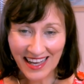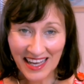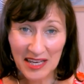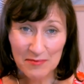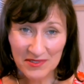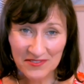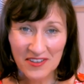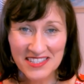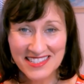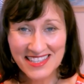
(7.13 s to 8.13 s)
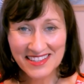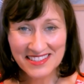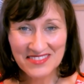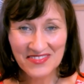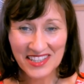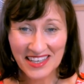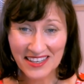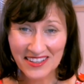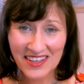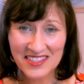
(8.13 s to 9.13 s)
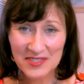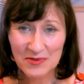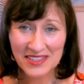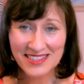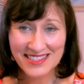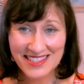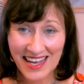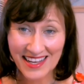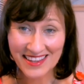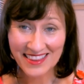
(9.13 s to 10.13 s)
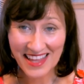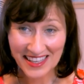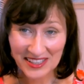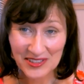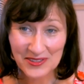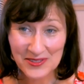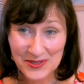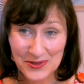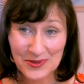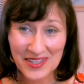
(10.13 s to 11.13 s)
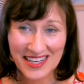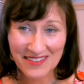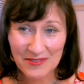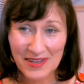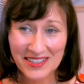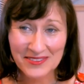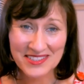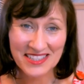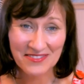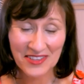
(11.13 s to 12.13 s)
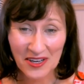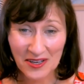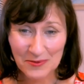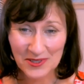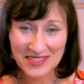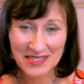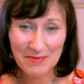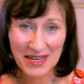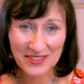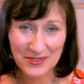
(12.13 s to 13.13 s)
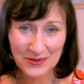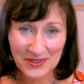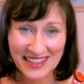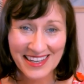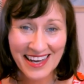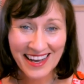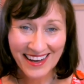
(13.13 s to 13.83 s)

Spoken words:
And before I start this video, I just wanted to say thank you to everyone who has left kind words about Julie.